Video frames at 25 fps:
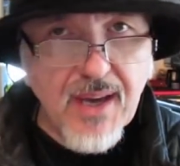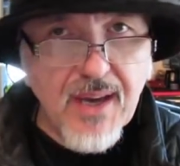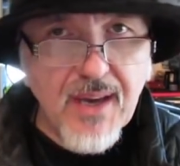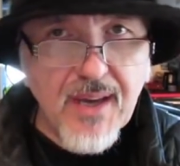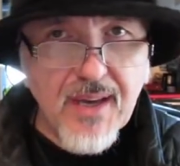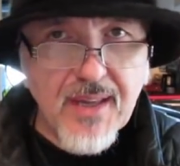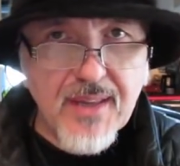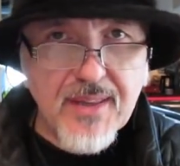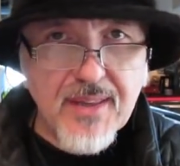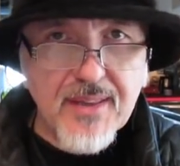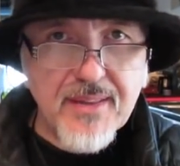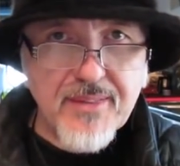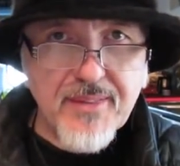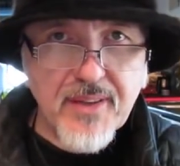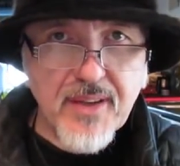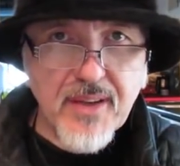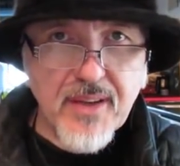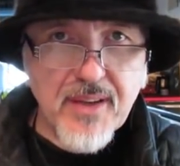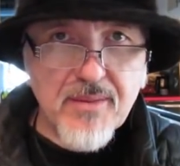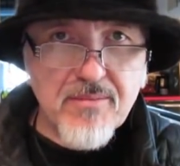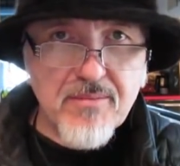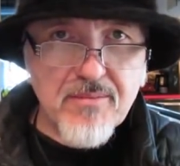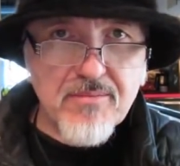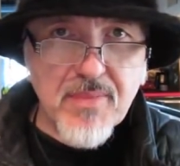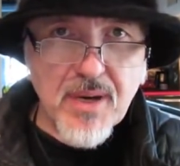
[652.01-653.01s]
And
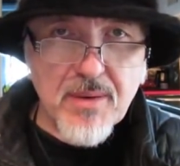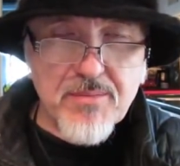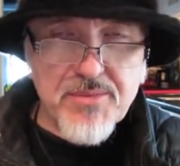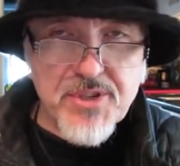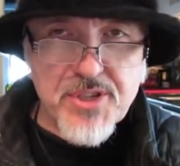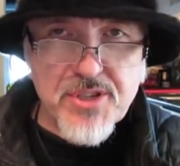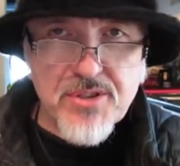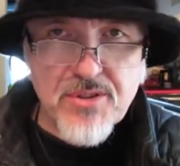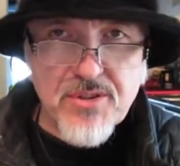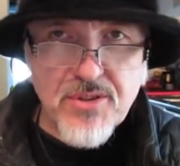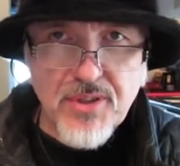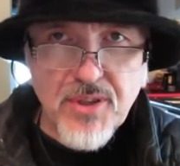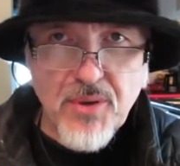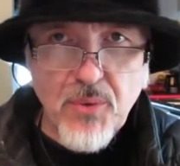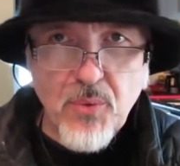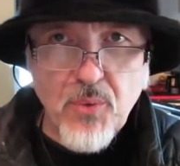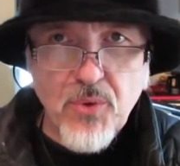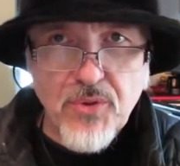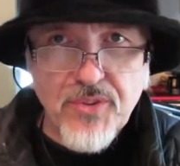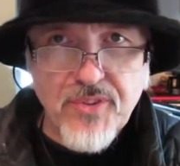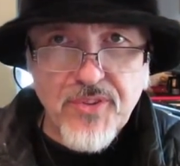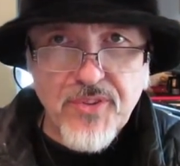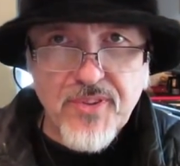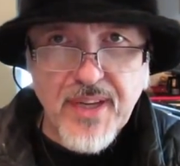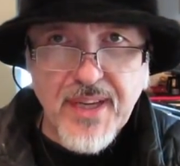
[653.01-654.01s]
I'm sure that
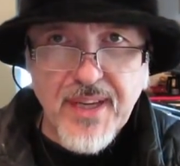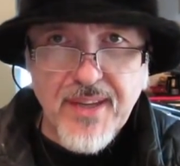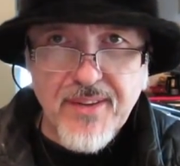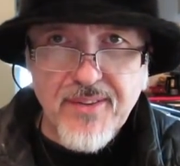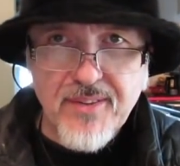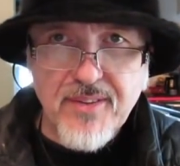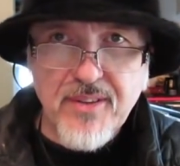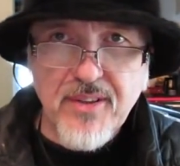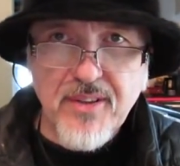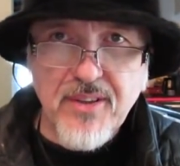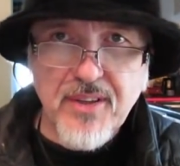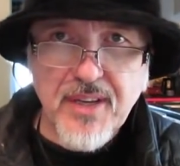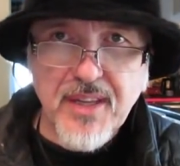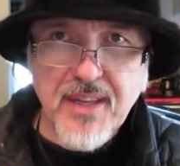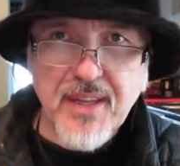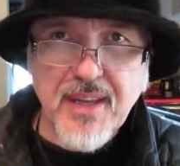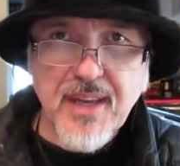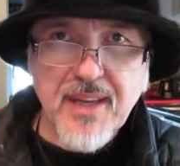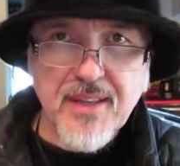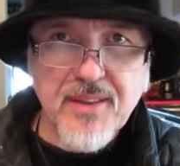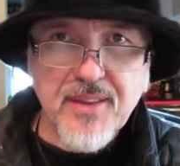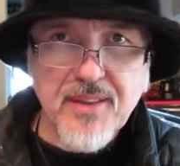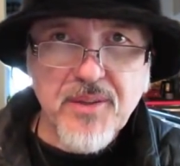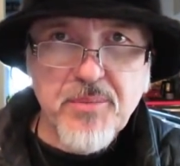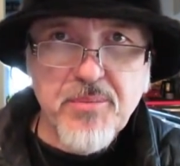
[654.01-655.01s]
once I get started
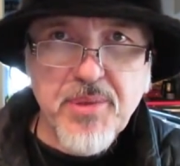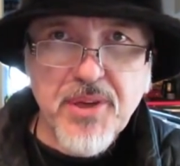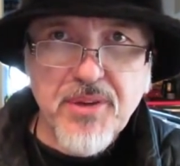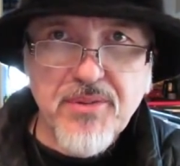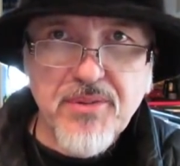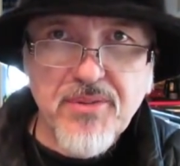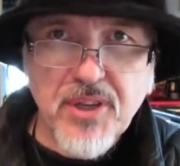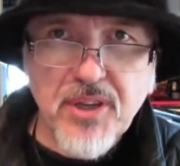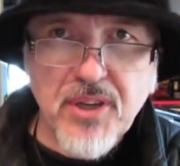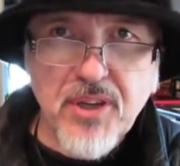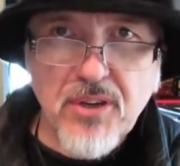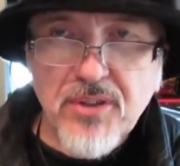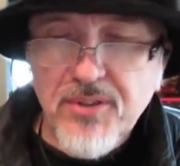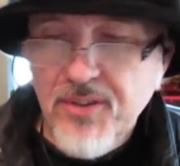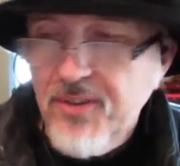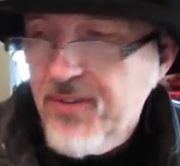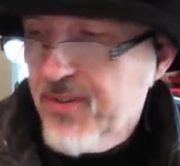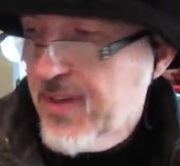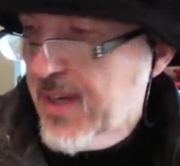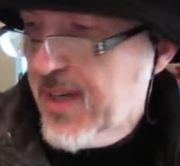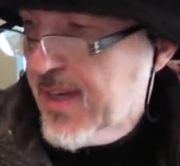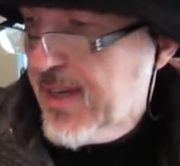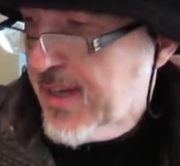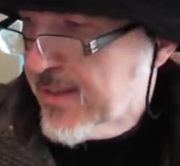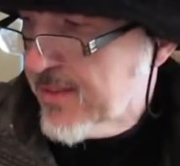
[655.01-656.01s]
again, there'll be other
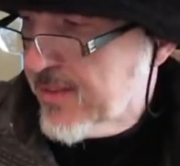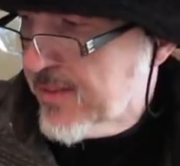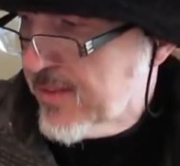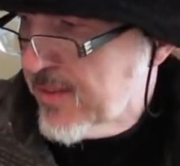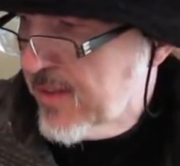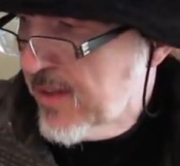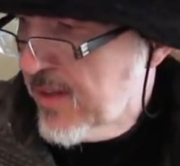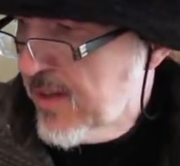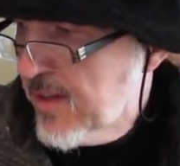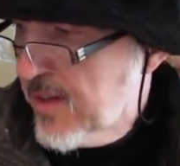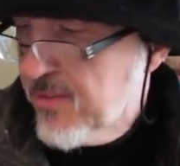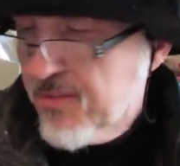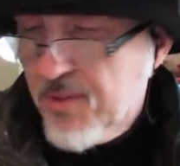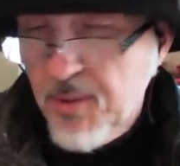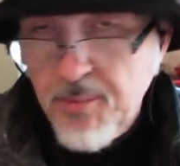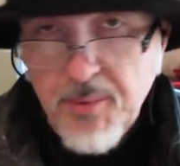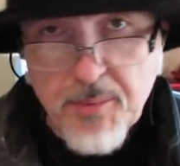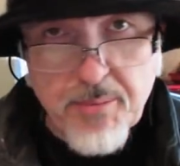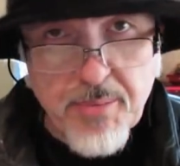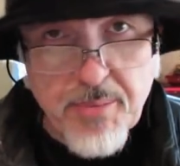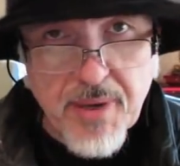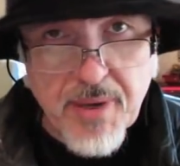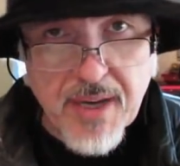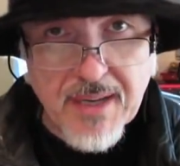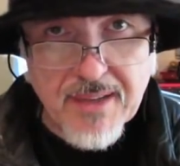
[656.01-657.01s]
contacts from
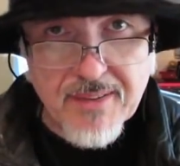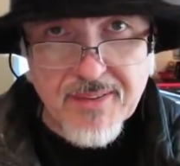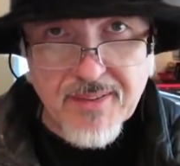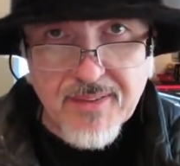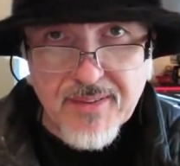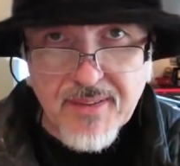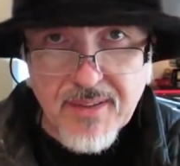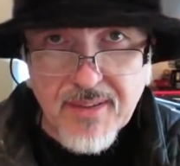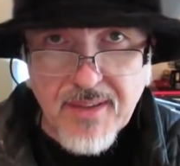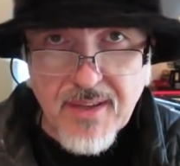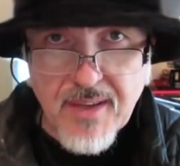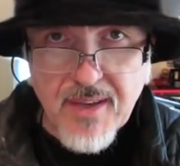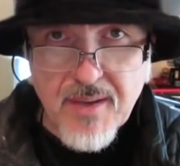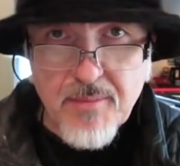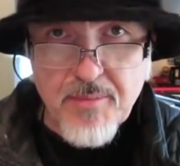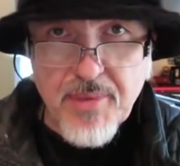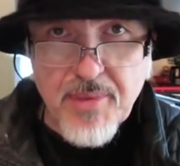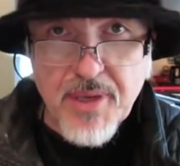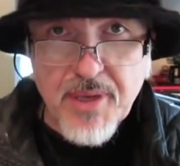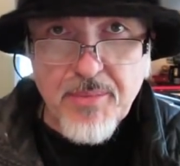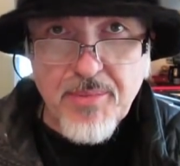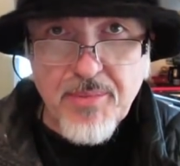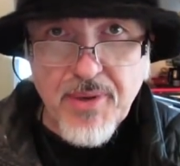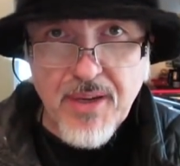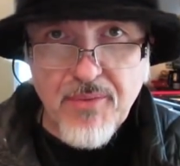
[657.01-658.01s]
the past,
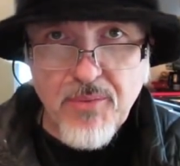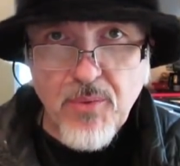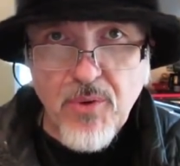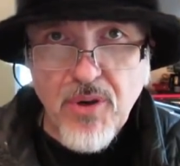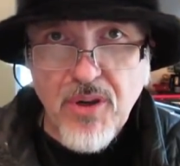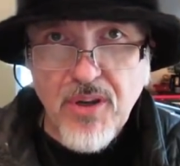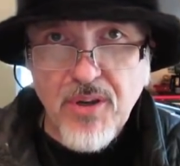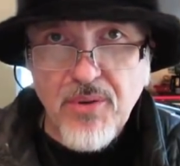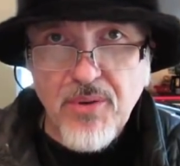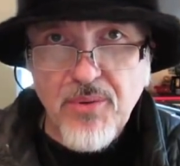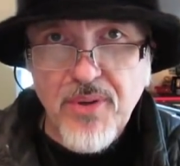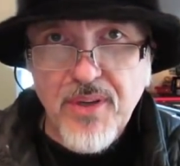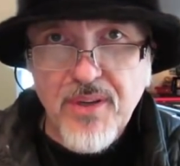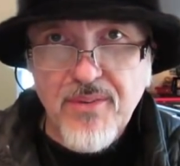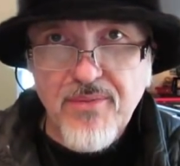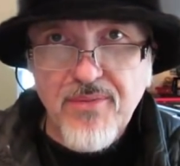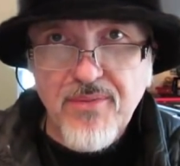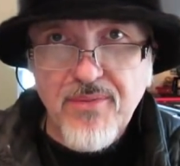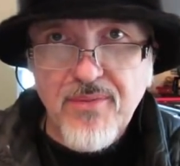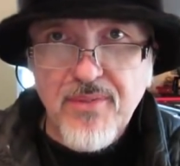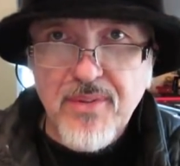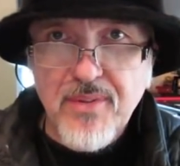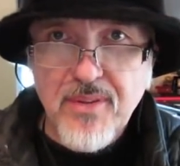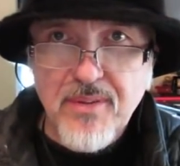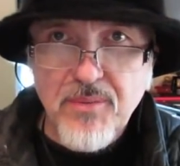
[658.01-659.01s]
people I've worked
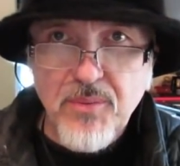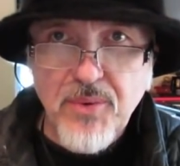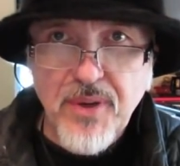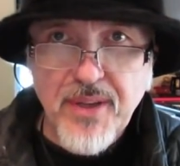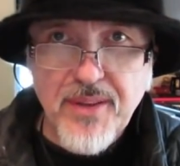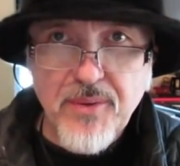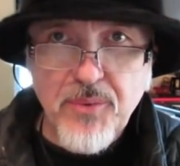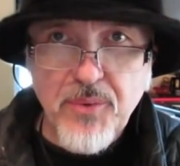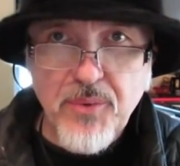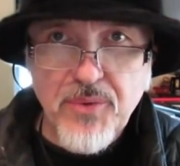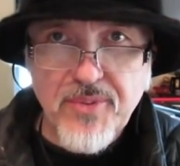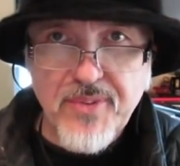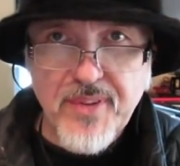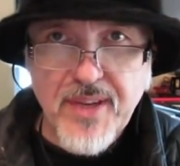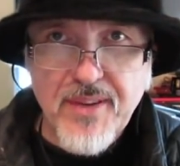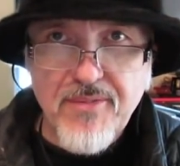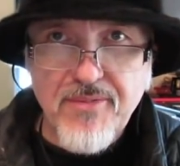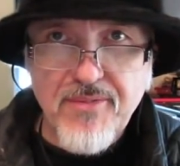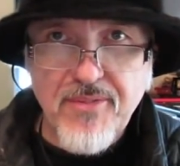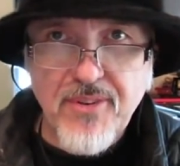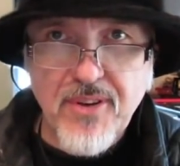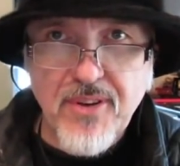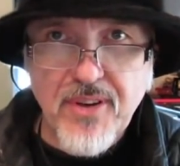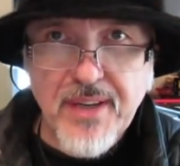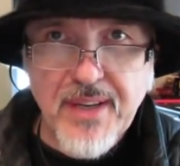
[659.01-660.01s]
with. Once they
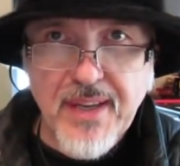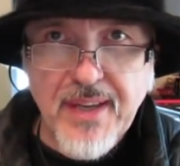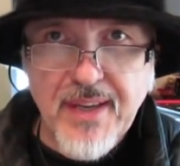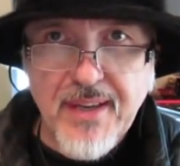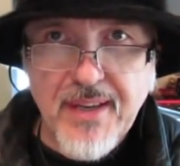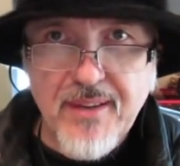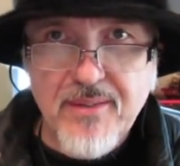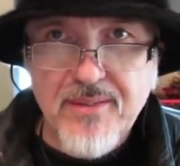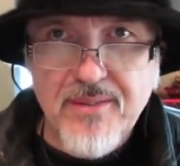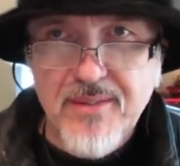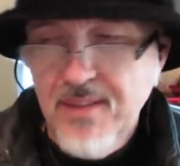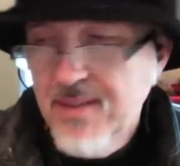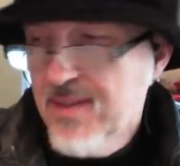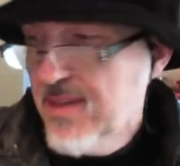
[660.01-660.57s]
find out,